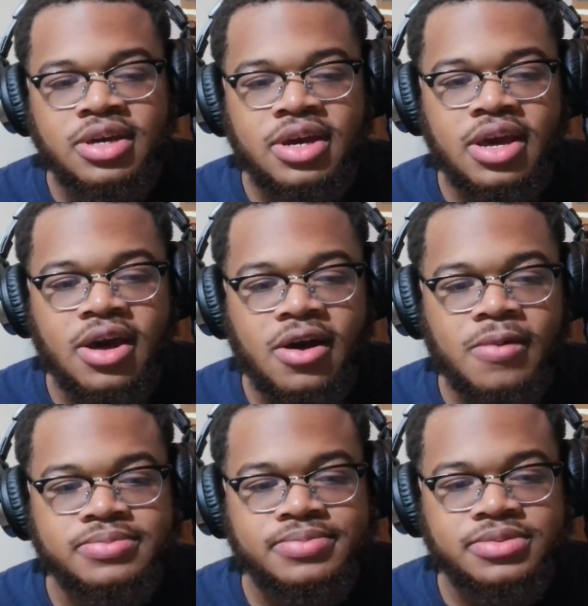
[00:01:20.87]

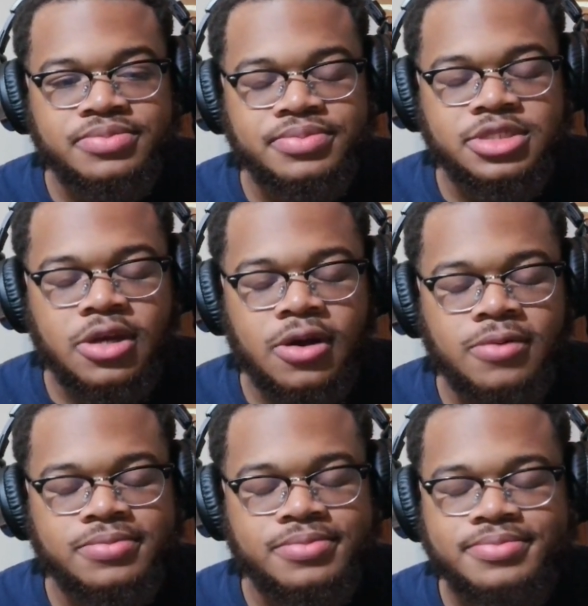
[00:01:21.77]
So
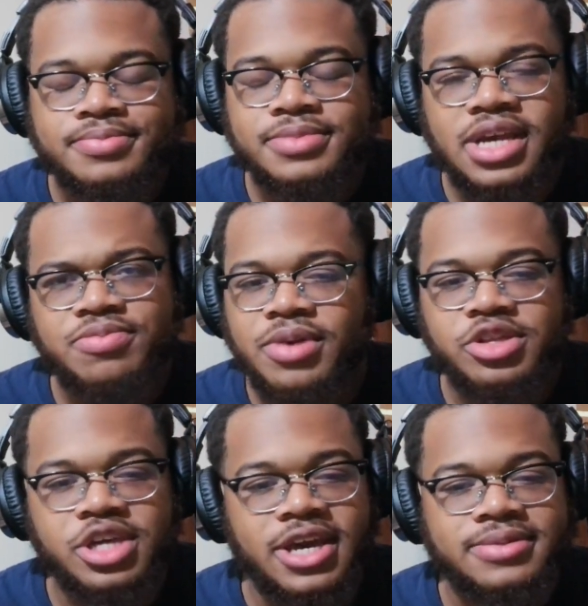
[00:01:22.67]
yeah, that's pretty much
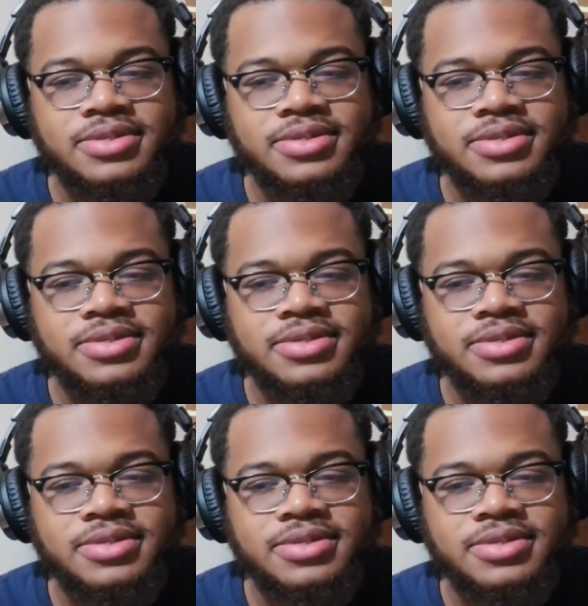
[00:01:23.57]
it.